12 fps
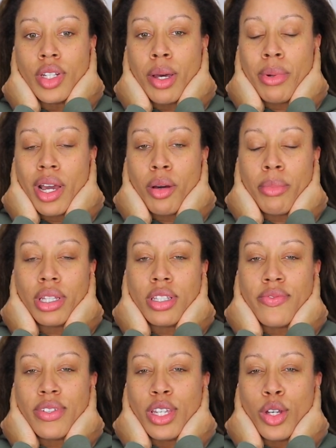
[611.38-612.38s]
I'm not gonna make
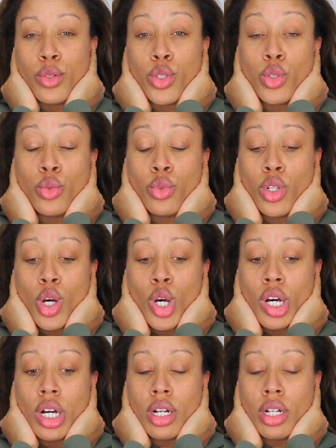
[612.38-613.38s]
this video too
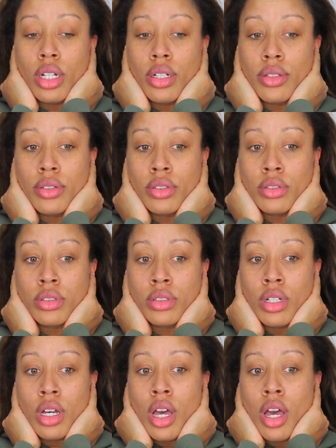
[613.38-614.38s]
long,
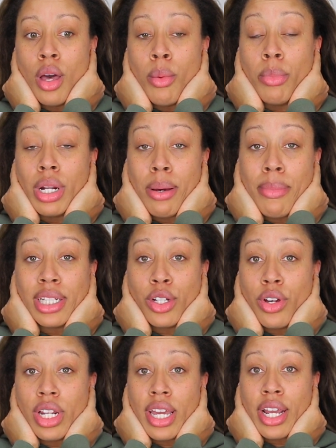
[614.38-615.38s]
but I'm about to
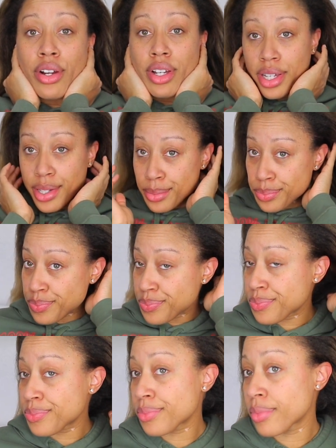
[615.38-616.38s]
go get a haircut.
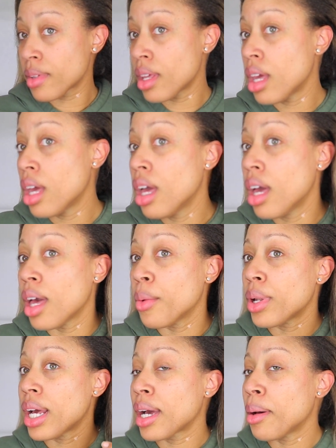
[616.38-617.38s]
And
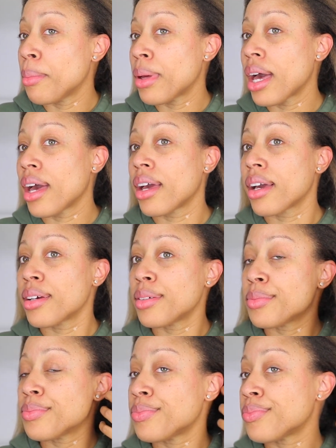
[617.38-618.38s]
when I come back,
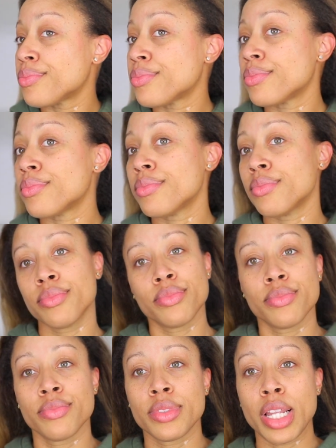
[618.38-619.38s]

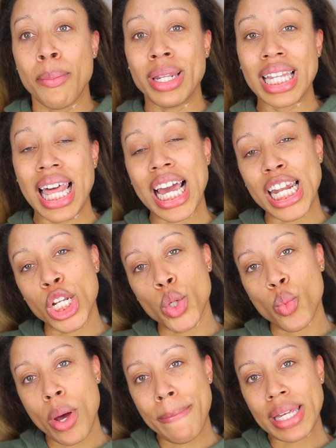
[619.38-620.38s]
I'm gonna look like a new
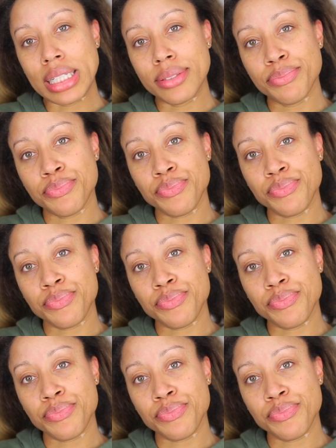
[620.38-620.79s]
woman.